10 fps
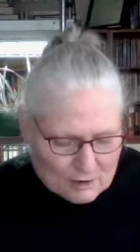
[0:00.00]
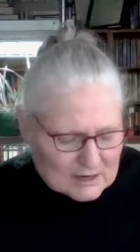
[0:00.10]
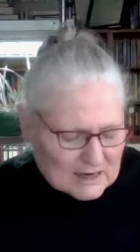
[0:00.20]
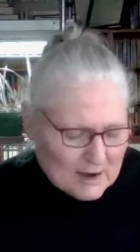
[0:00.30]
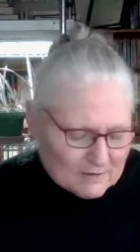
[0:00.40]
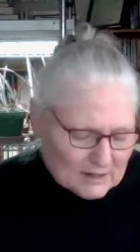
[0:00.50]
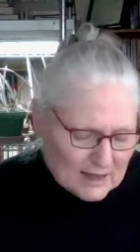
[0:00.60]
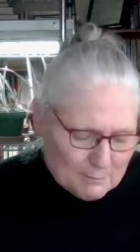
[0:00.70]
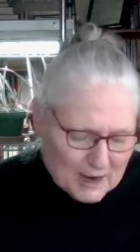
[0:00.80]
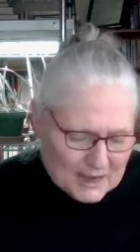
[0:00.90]
or never
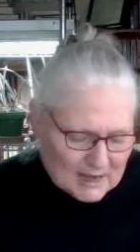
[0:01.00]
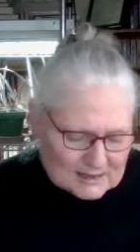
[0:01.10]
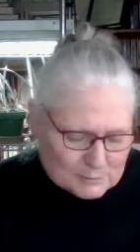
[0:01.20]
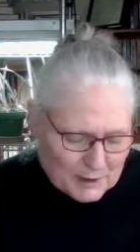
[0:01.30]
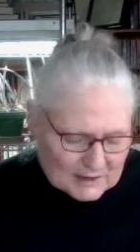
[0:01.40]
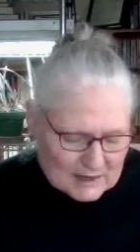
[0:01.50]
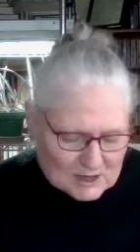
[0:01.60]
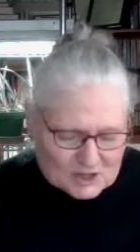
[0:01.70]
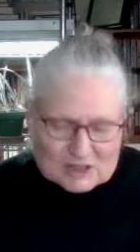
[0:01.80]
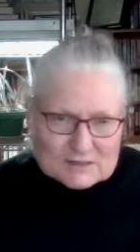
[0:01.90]
let my
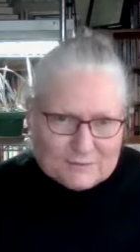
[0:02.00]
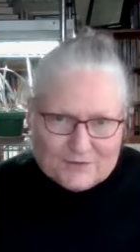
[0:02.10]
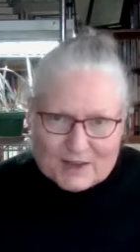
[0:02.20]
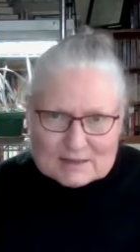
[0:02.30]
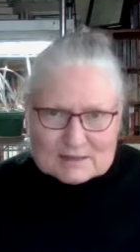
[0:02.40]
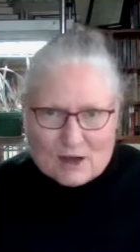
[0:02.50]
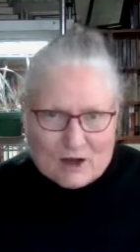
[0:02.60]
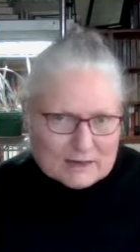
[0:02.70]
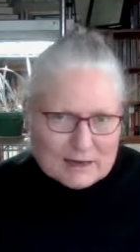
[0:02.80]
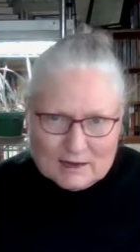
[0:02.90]
expectations fix
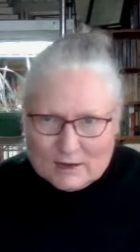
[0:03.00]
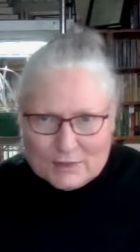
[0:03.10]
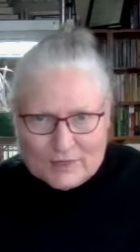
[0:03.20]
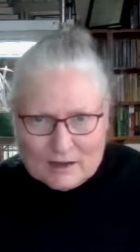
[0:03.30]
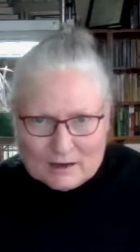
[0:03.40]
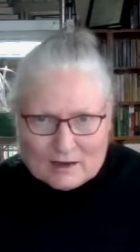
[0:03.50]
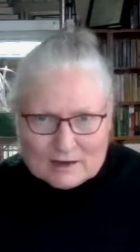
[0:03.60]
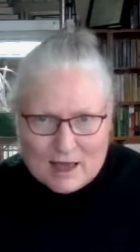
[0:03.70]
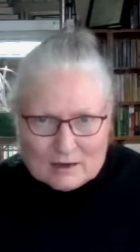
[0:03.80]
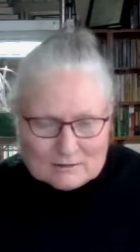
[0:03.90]
on anything
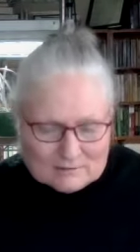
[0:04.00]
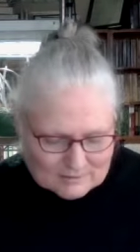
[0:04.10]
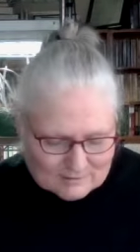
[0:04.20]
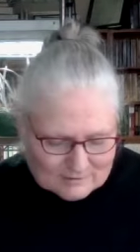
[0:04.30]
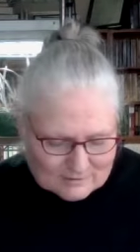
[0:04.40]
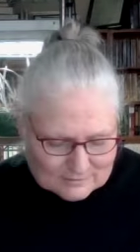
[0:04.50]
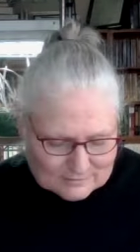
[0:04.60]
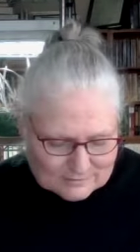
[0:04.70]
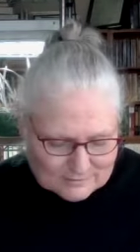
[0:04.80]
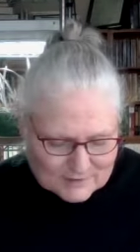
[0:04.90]
again,
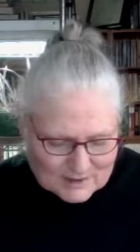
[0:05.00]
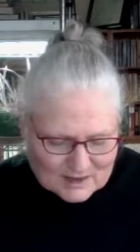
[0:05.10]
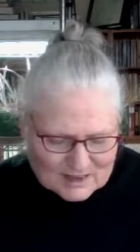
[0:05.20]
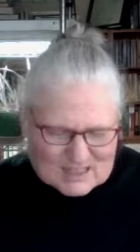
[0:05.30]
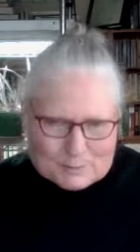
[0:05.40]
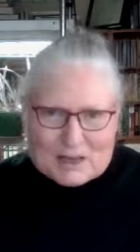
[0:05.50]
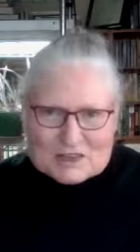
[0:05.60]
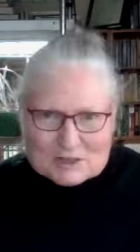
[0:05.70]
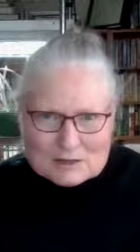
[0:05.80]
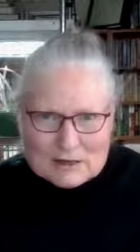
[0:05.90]

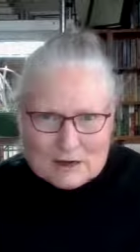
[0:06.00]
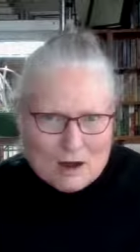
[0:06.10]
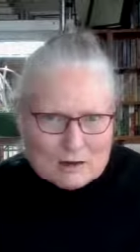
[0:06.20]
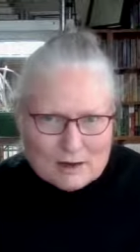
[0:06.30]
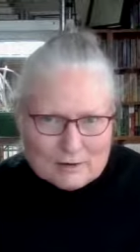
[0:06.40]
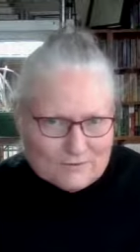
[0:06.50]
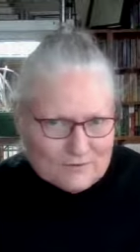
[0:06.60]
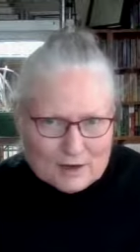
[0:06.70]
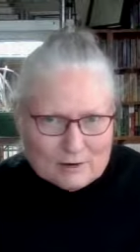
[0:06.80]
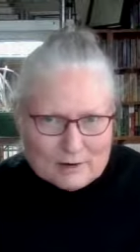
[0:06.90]
especially not on
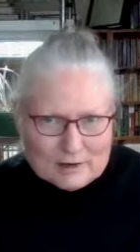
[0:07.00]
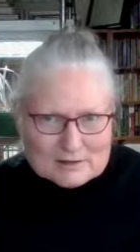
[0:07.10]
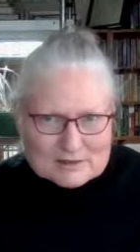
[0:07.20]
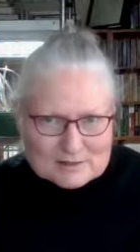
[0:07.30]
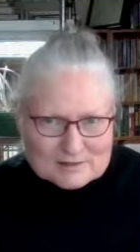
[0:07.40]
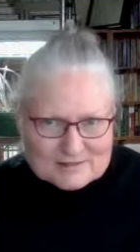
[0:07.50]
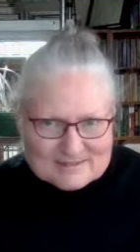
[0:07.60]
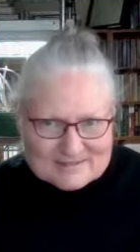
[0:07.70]
fairness.